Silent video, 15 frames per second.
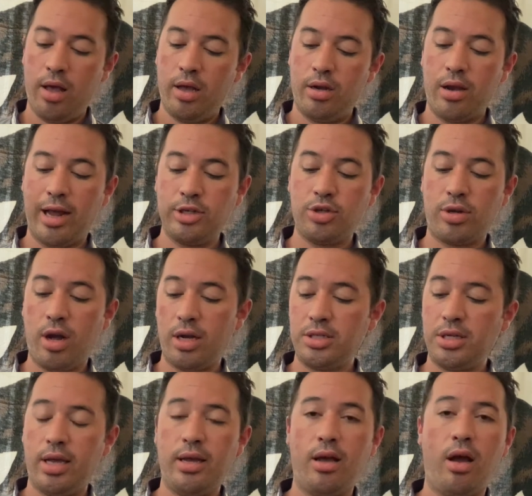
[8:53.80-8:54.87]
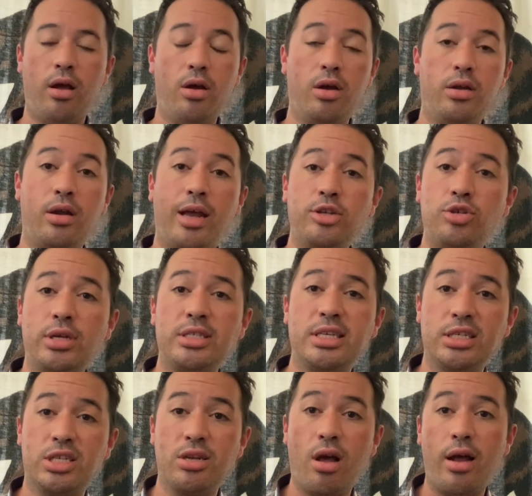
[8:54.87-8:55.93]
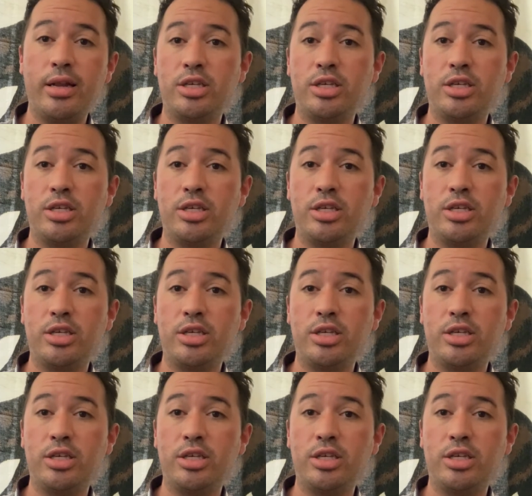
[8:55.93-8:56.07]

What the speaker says: Nitrix is not